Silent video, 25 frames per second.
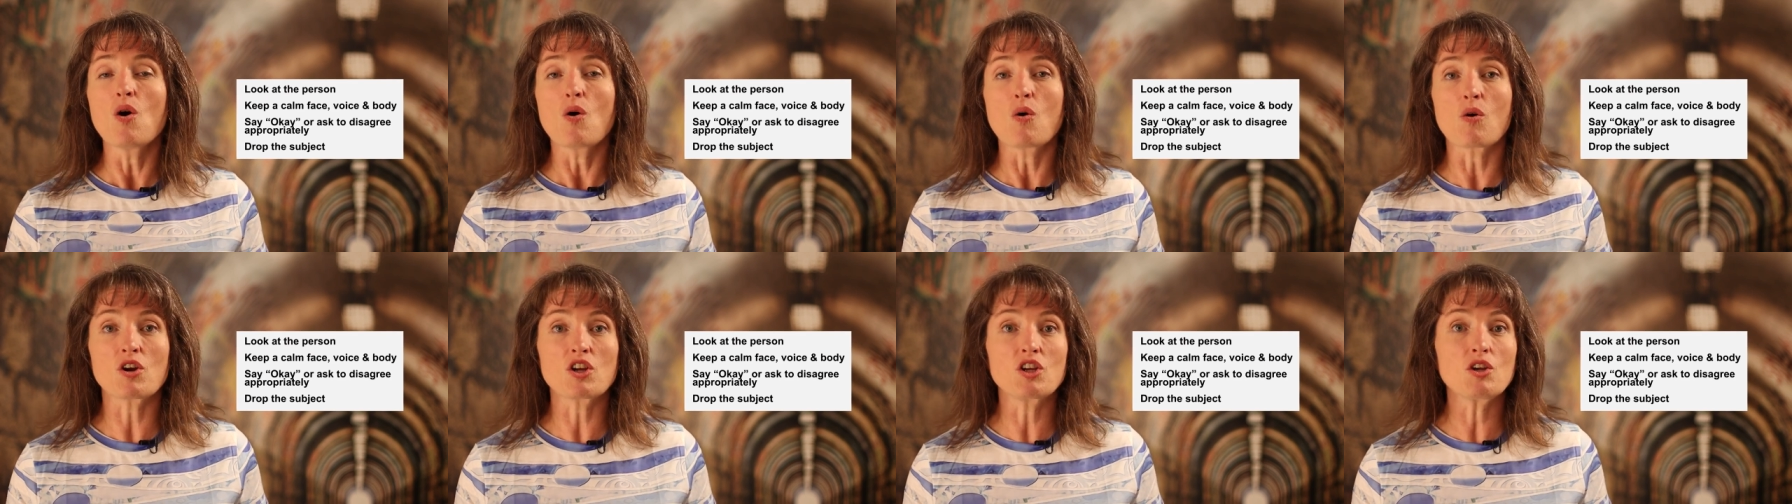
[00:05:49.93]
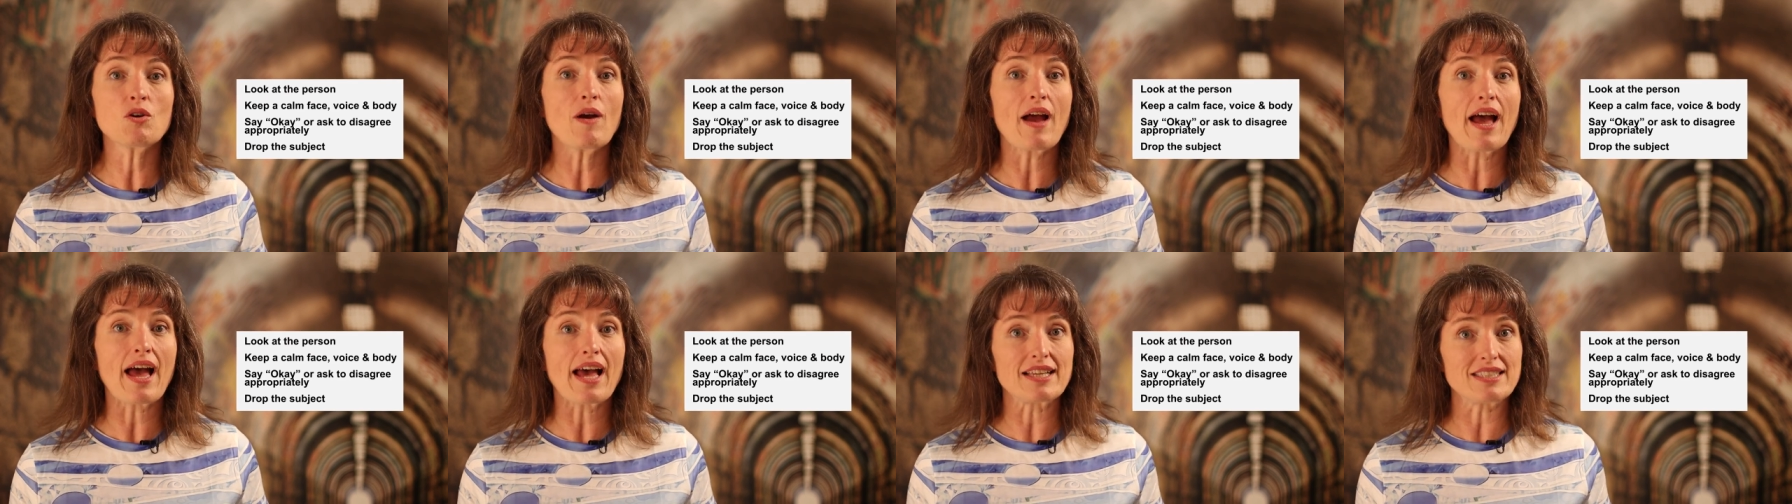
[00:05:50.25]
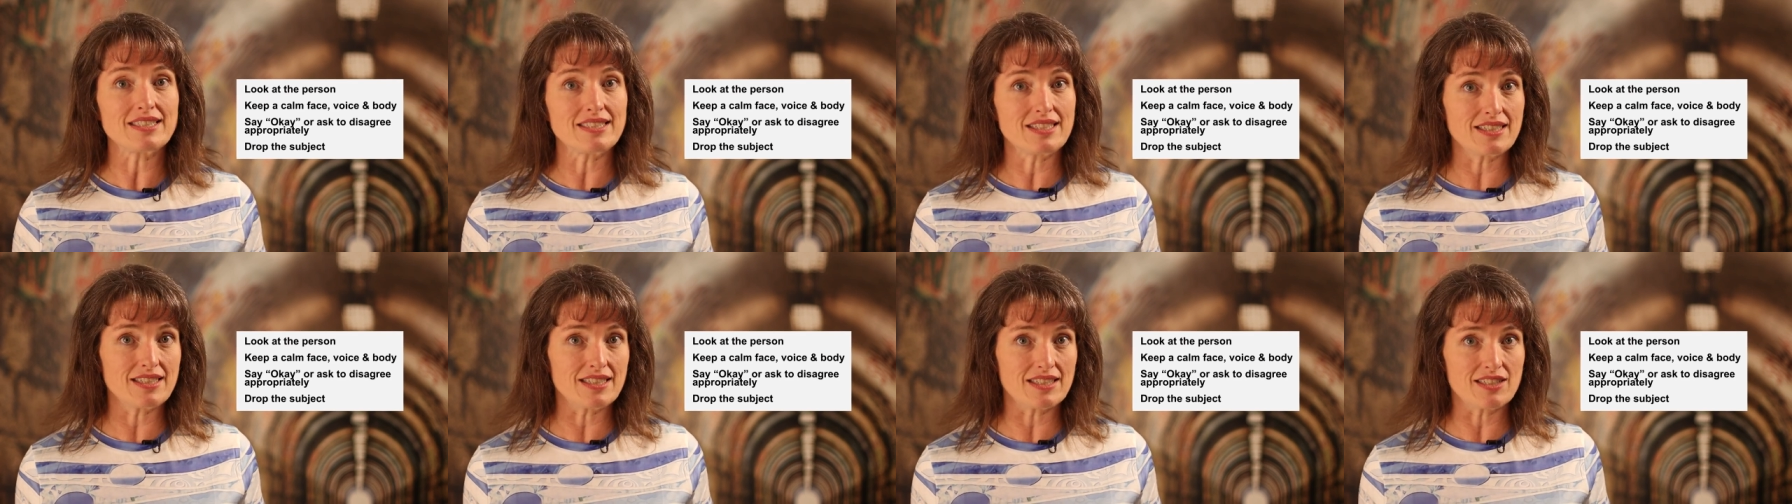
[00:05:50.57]
or you
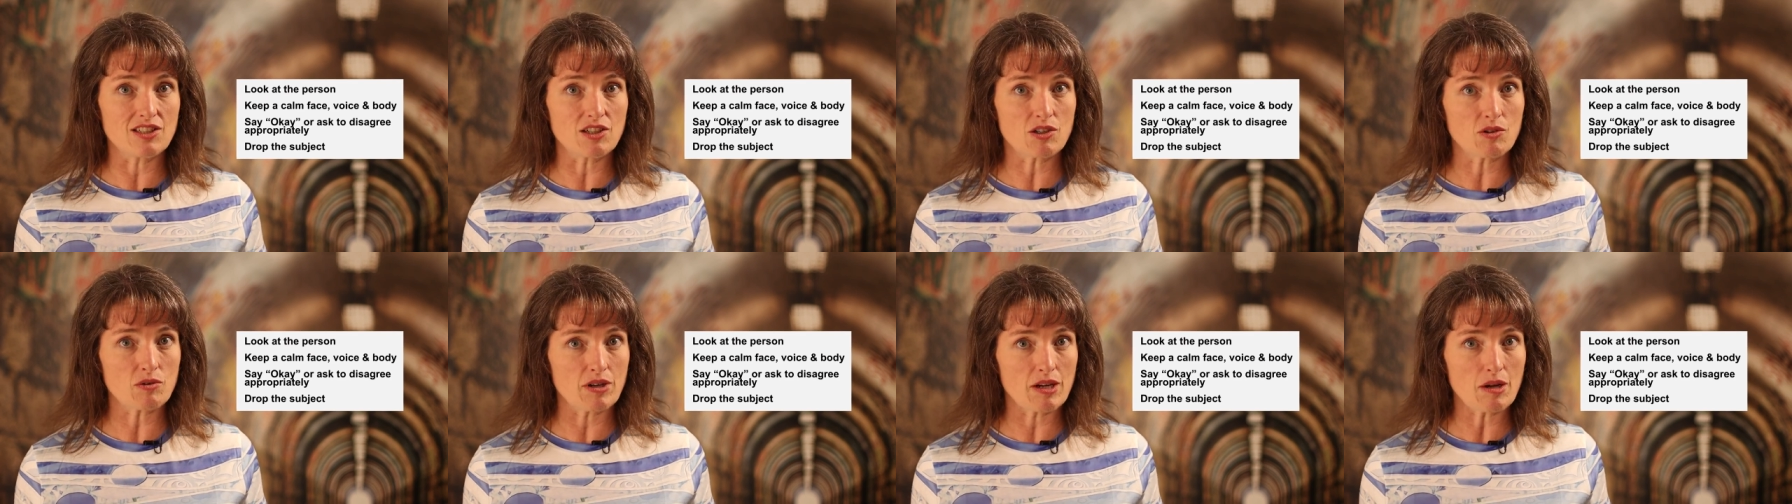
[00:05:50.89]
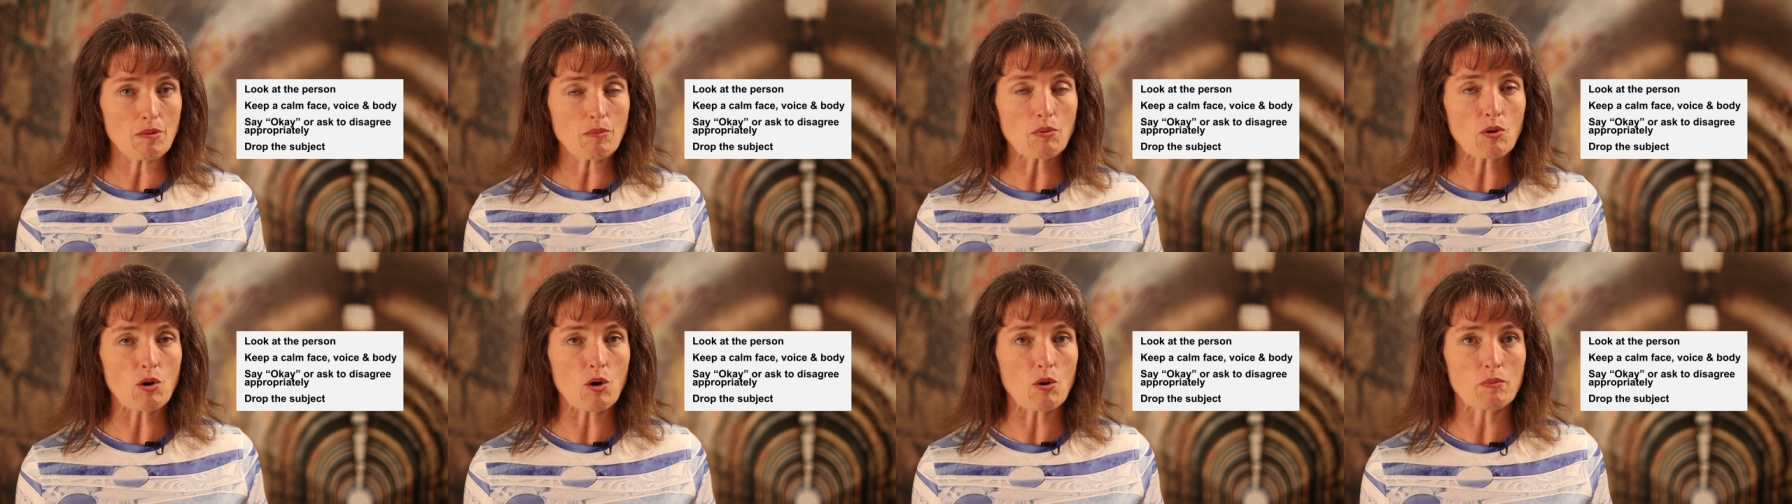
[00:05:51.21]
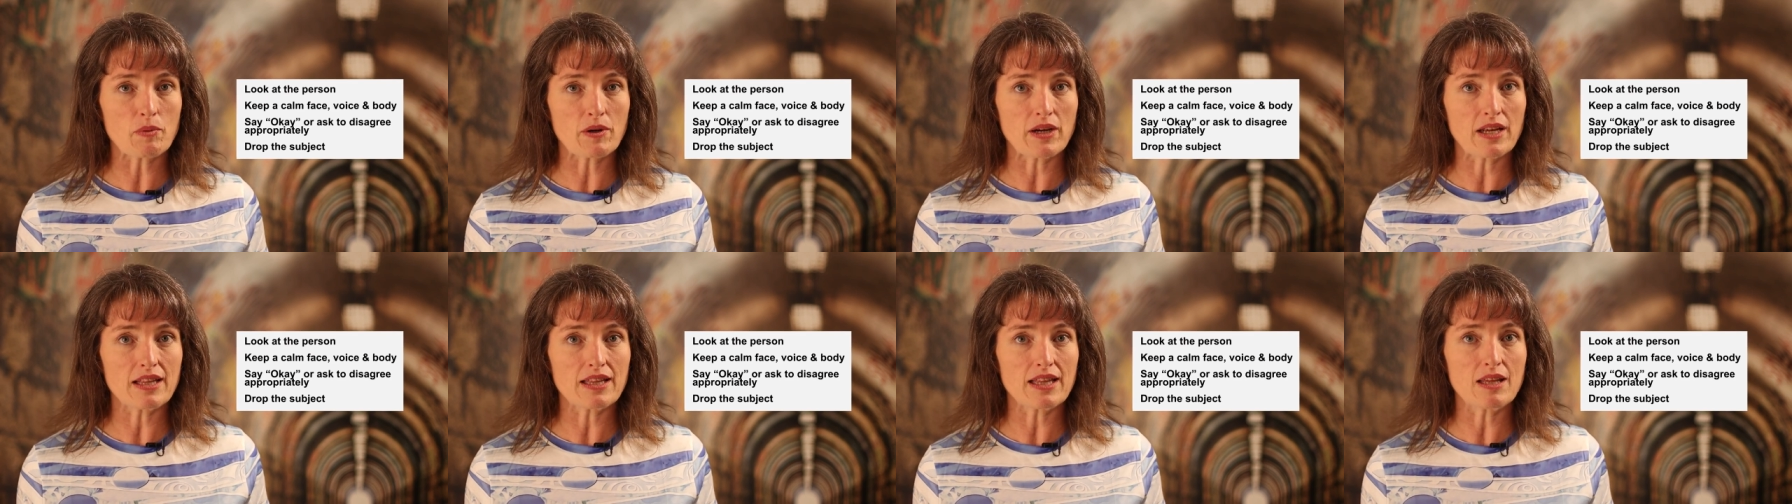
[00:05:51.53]
ask to disagree
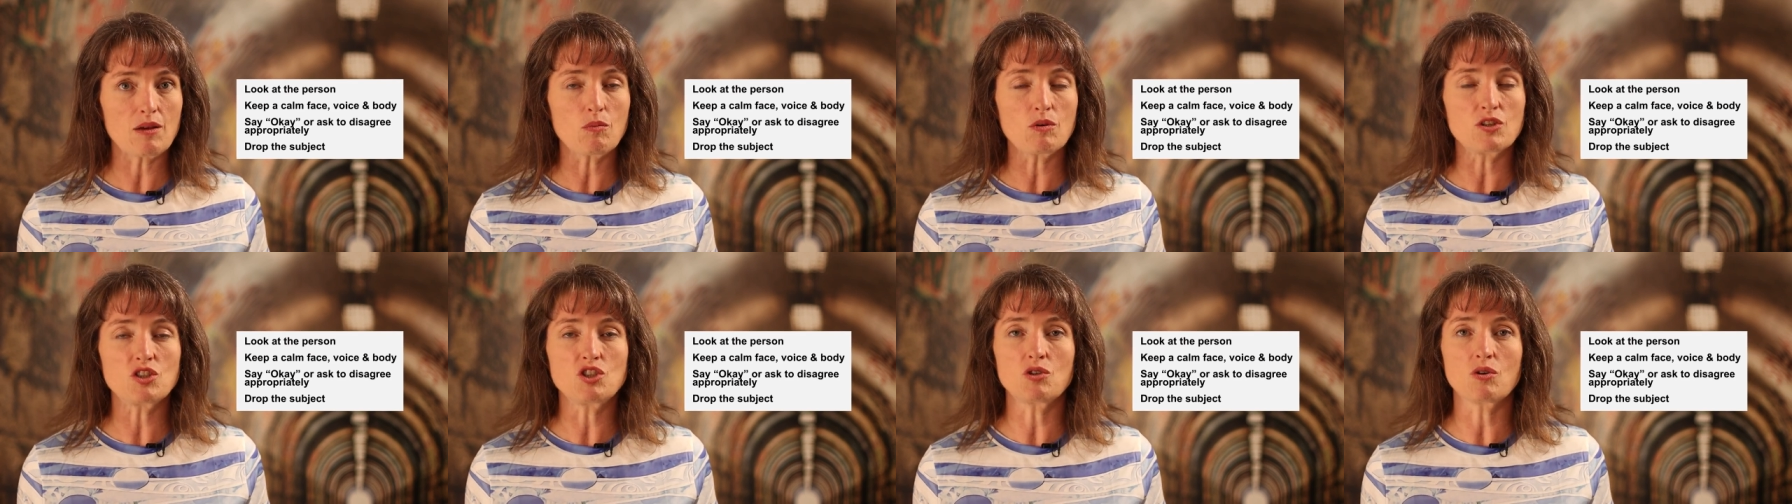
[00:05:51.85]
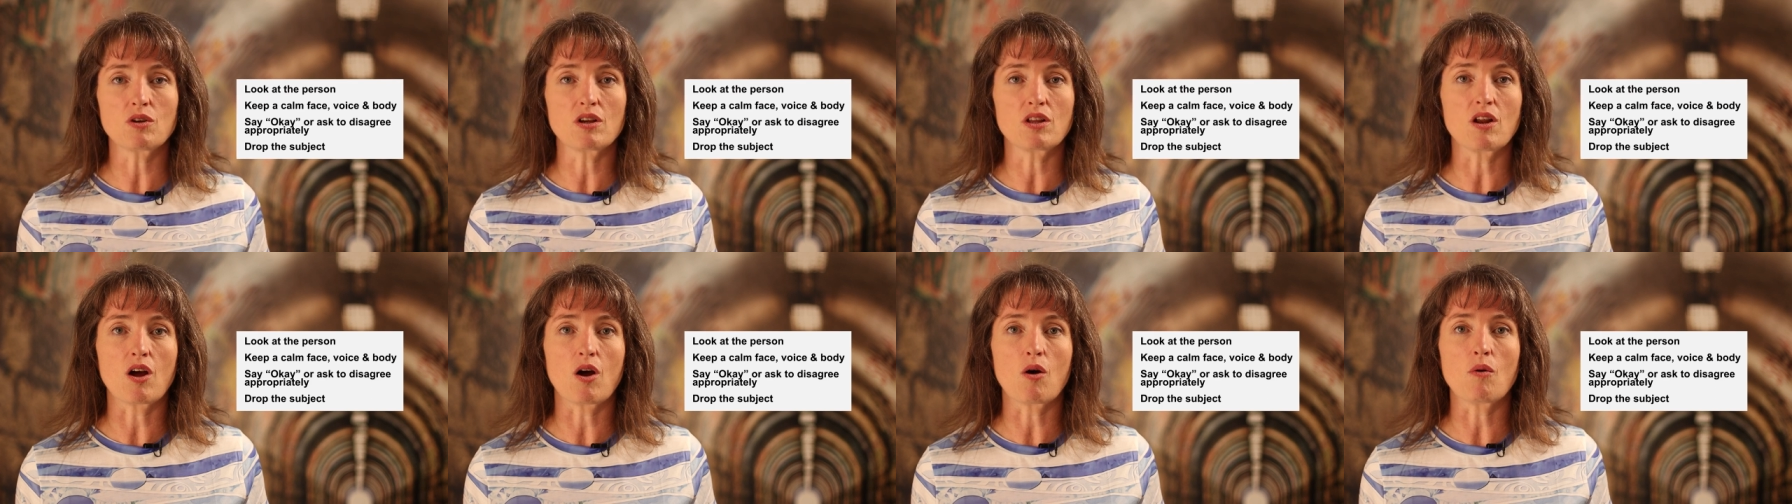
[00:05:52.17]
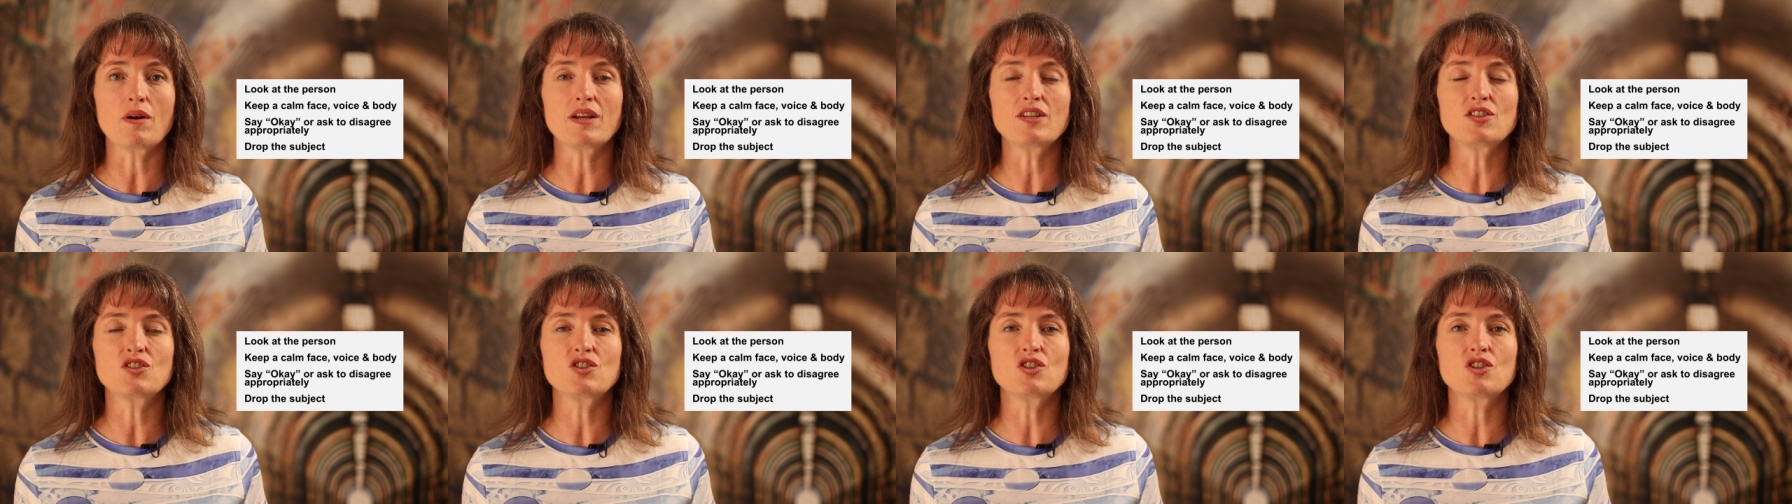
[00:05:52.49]
appropriately, which you can
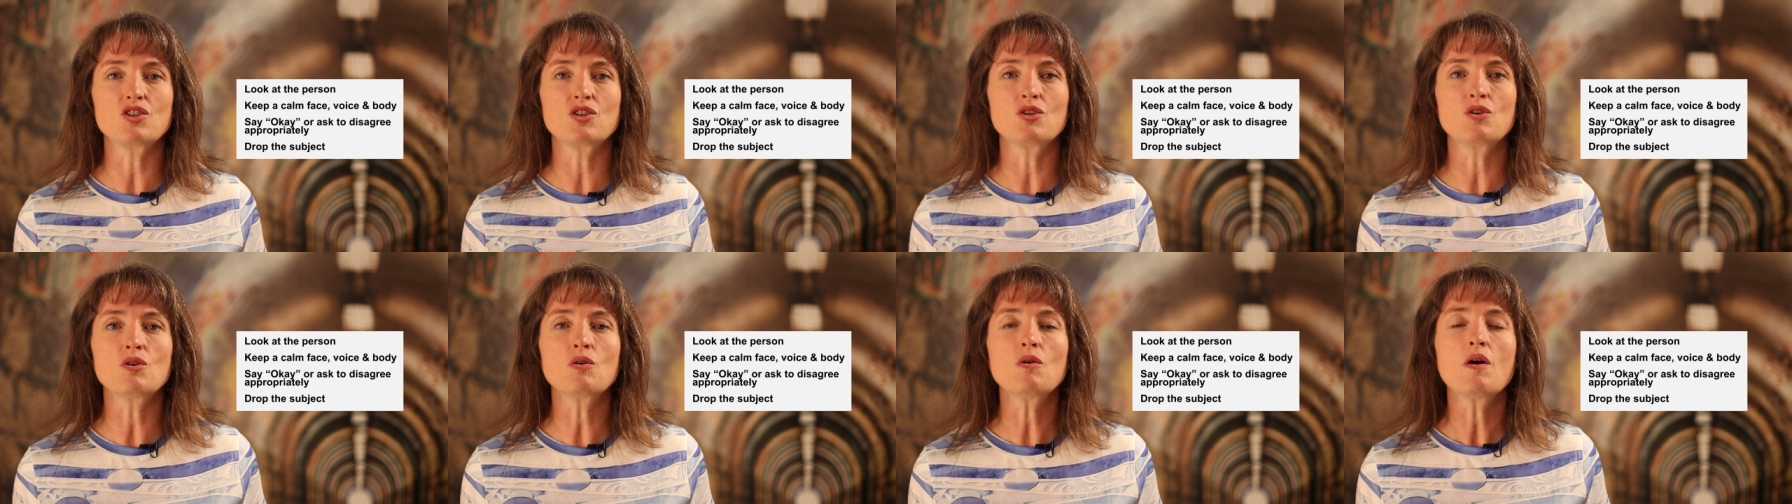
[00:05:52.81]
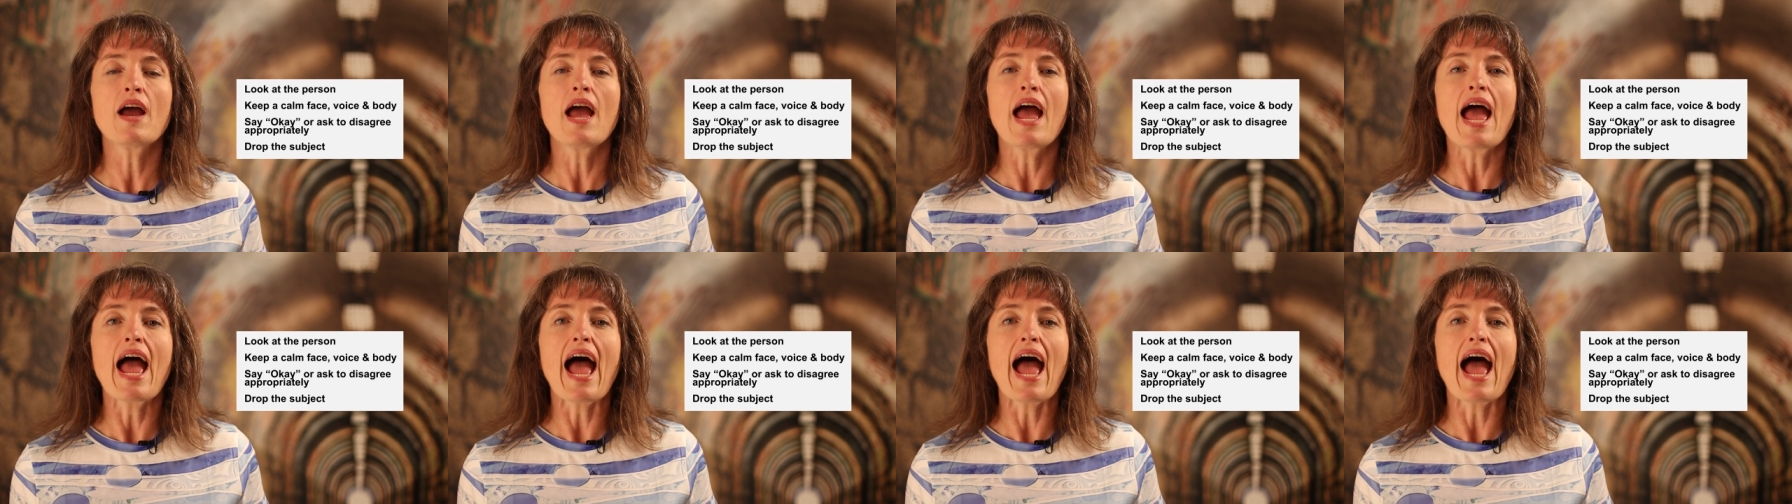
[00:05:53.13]
always do,